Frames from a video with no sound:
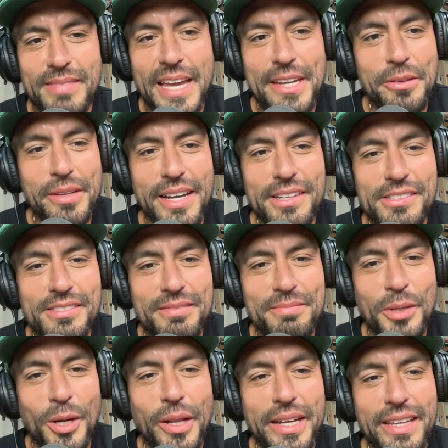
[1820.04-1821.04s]
Thank you, guys.
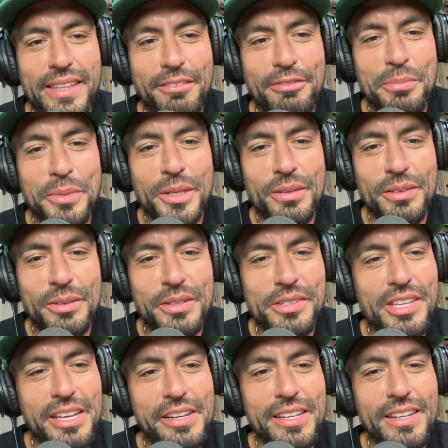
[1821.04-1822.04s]
Paul, anything from you? You
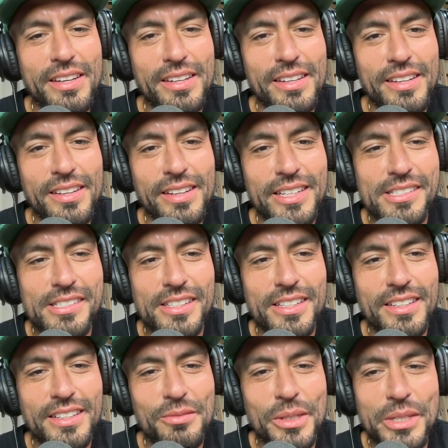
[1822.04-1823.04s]
want to say any, any as
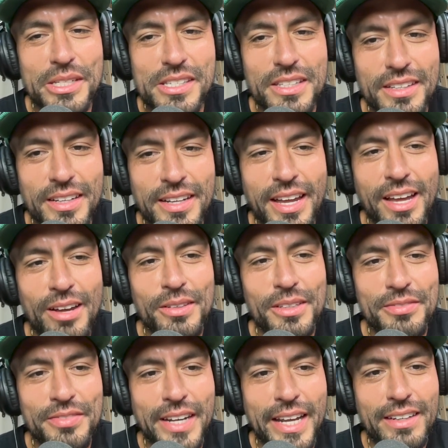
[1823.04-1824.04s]
the, what is it? The
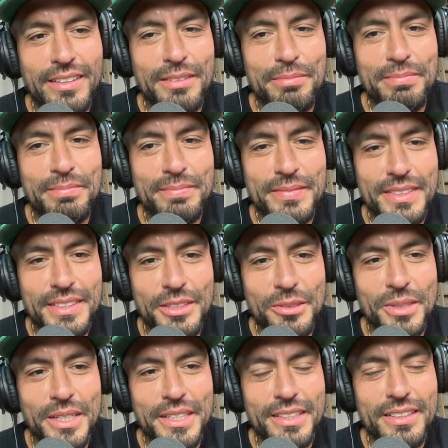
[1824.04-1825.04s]
Count of Negdom?
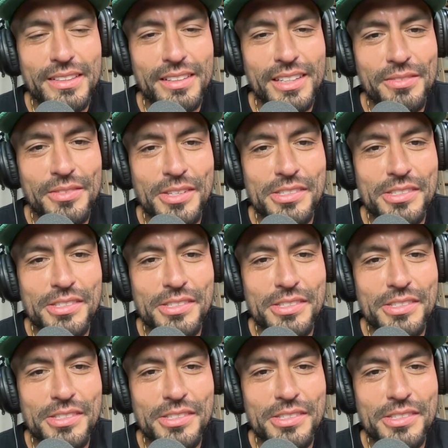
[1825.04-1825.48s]
You want to give